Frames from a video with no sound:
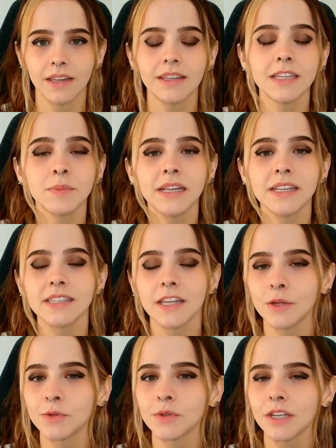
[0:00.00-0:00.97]
This means that
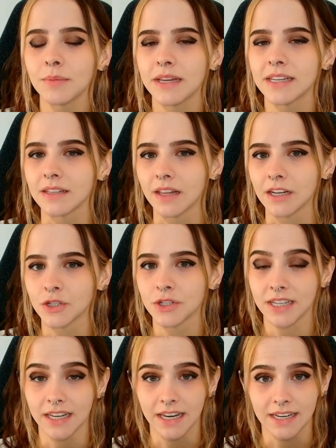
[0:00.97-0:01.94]
users can make selections
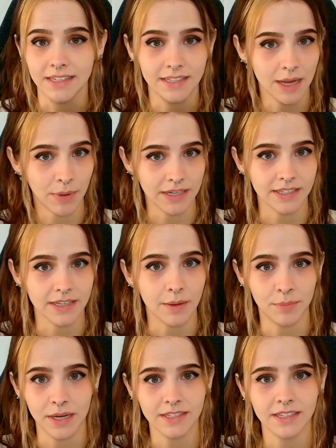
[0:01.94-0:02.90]
in a step-by-step
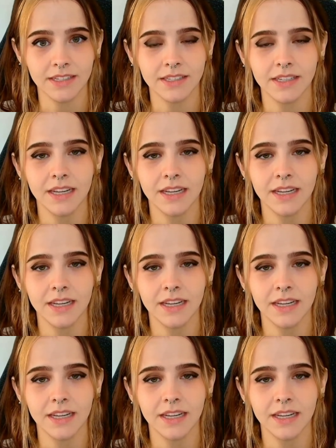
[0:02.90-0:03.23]
basis,